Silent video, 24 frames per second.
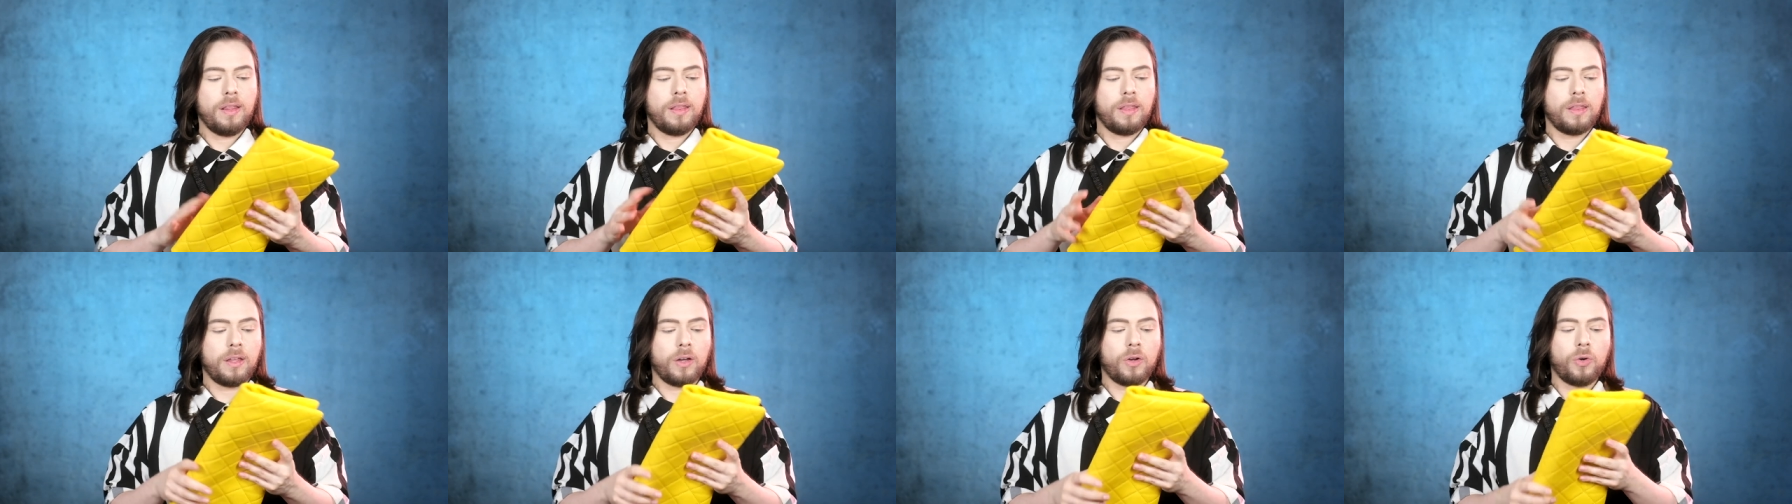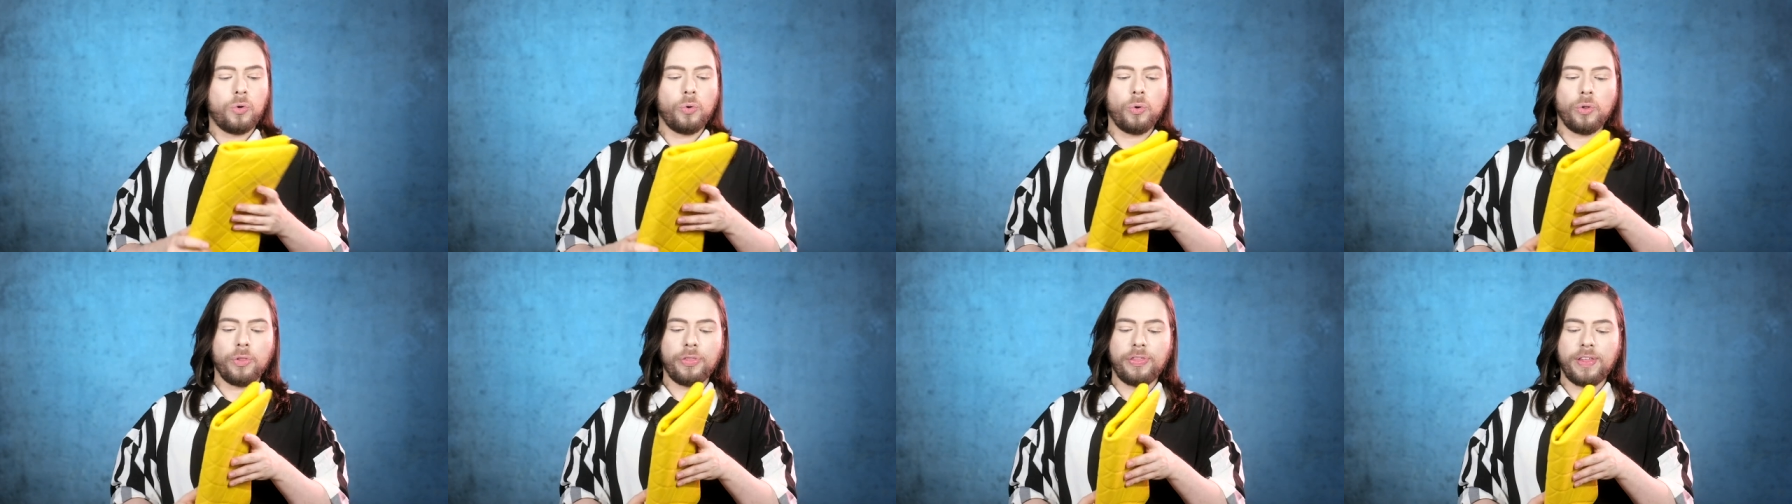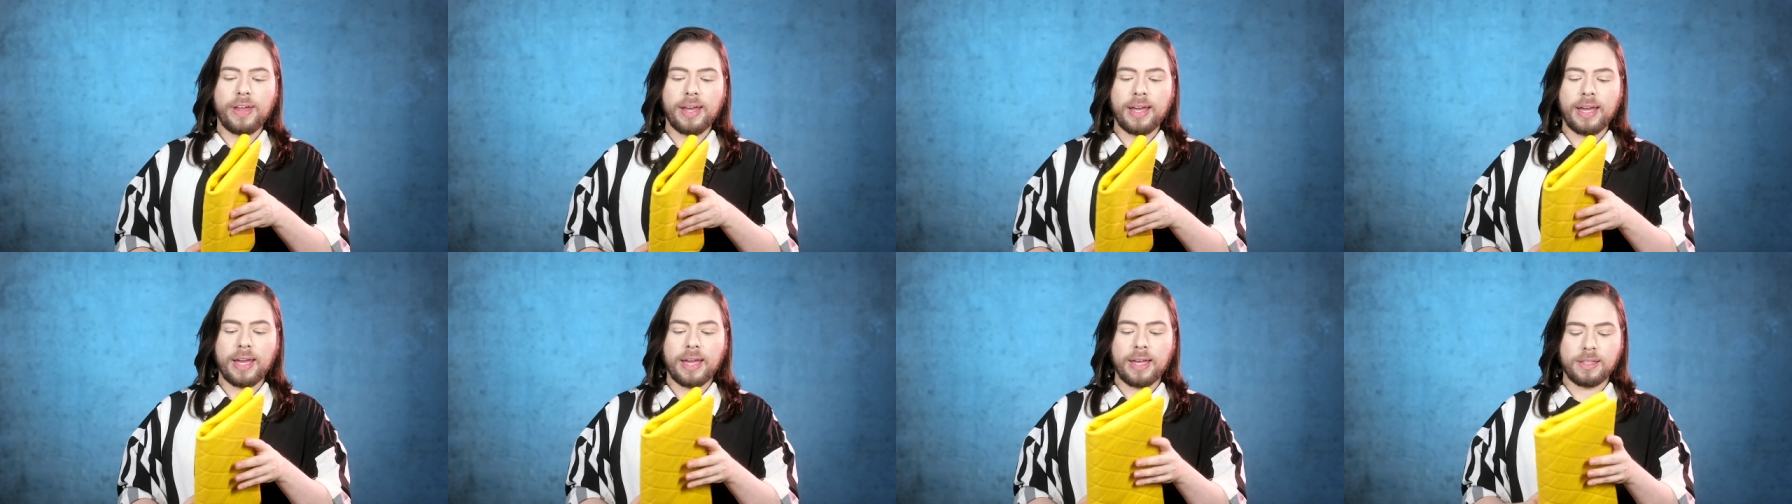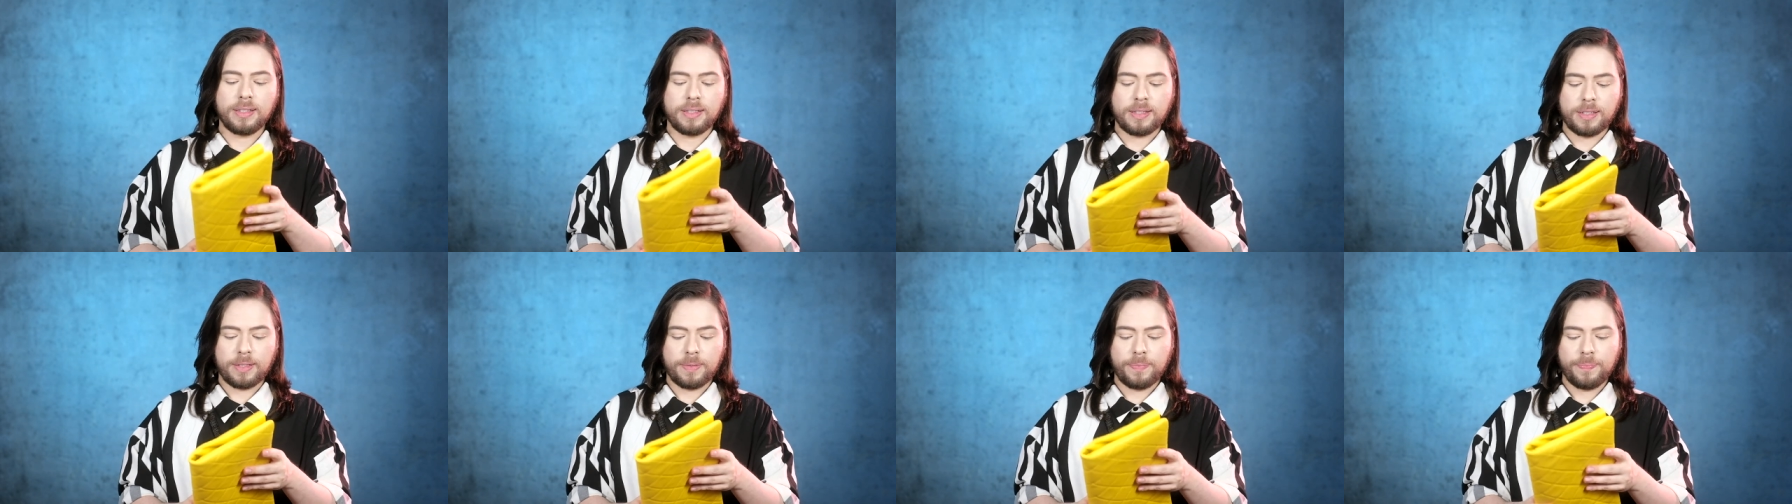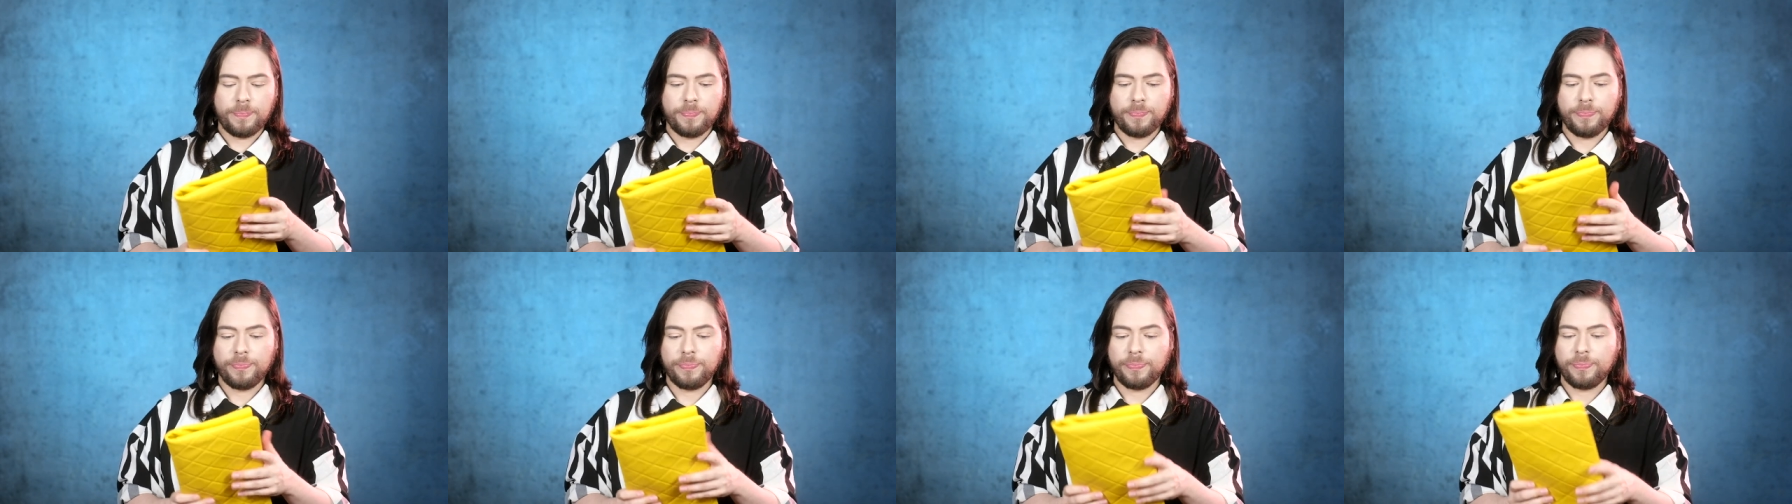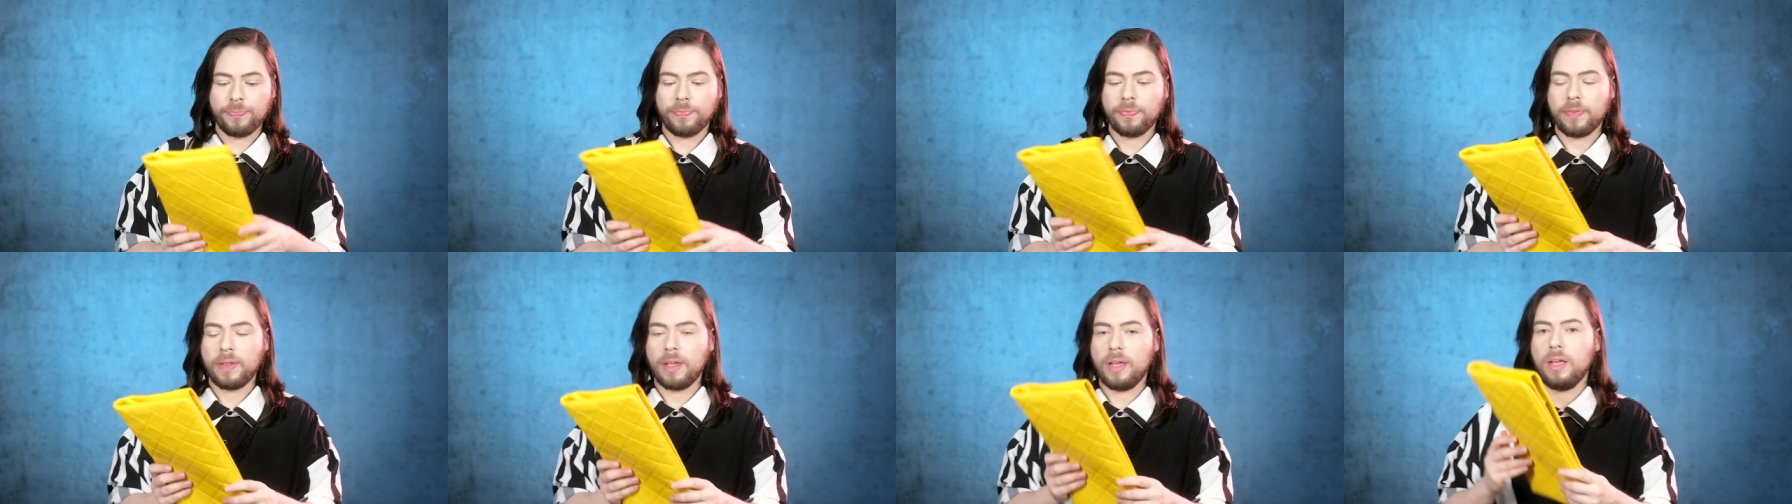the cool thing is,
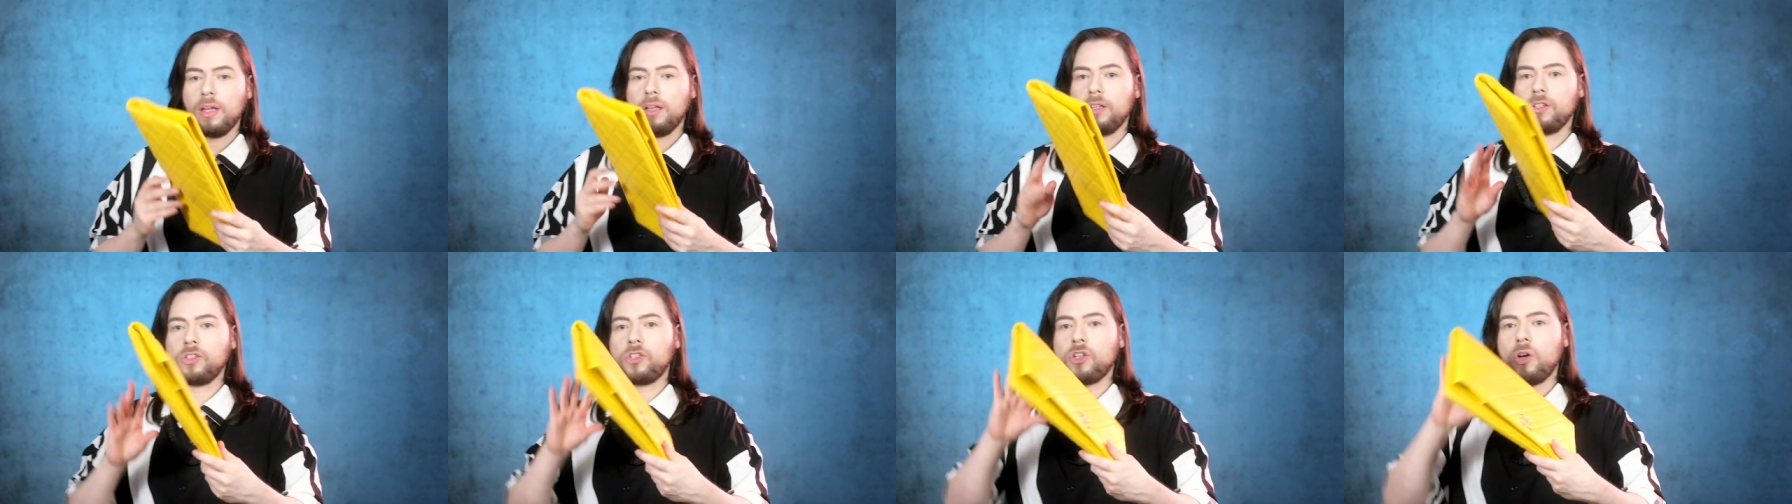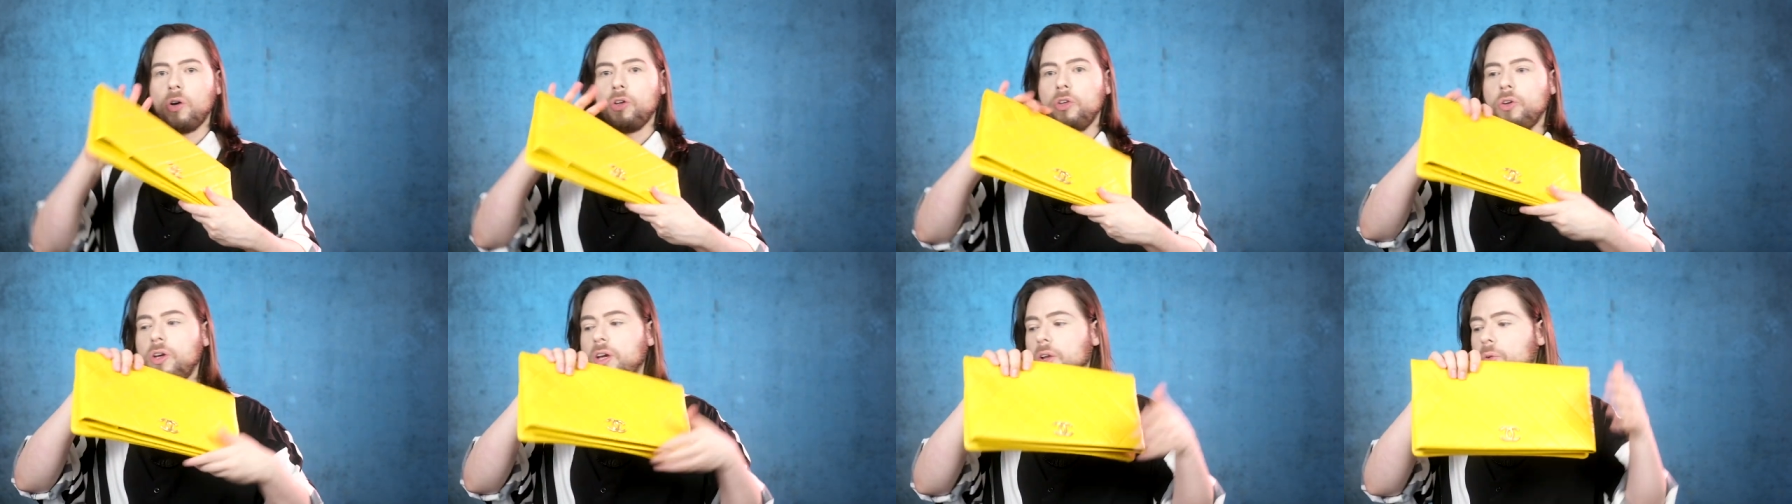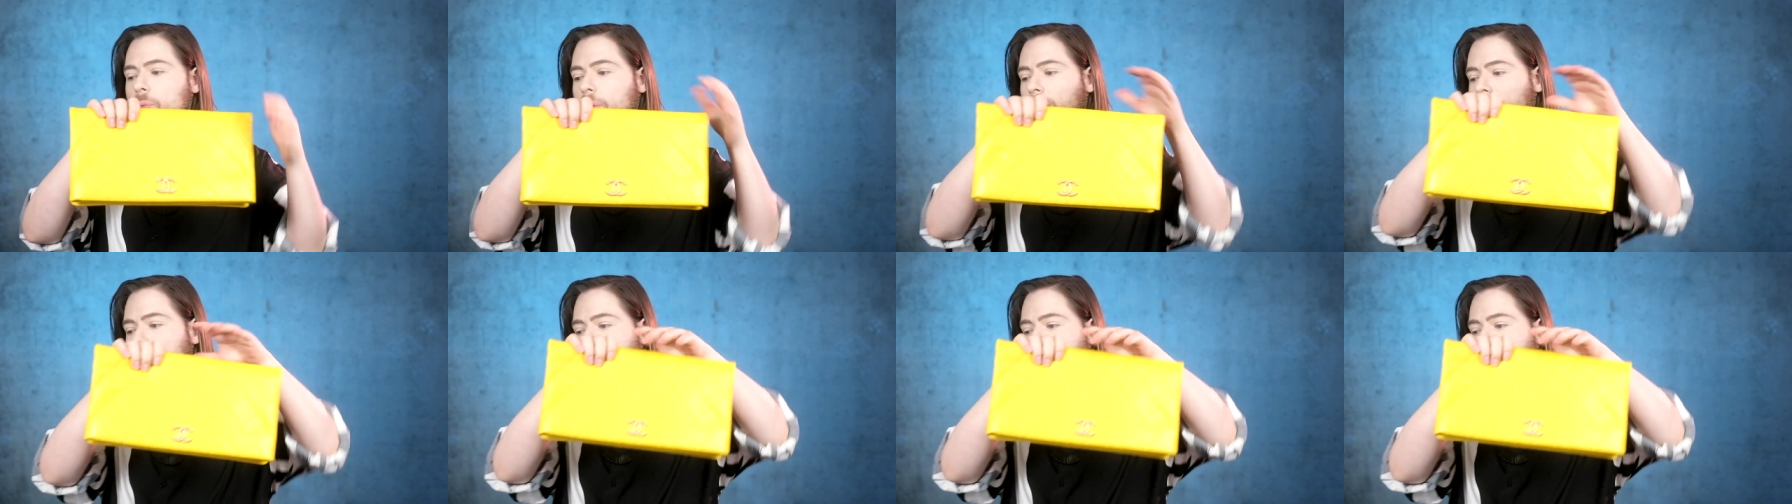so you can wear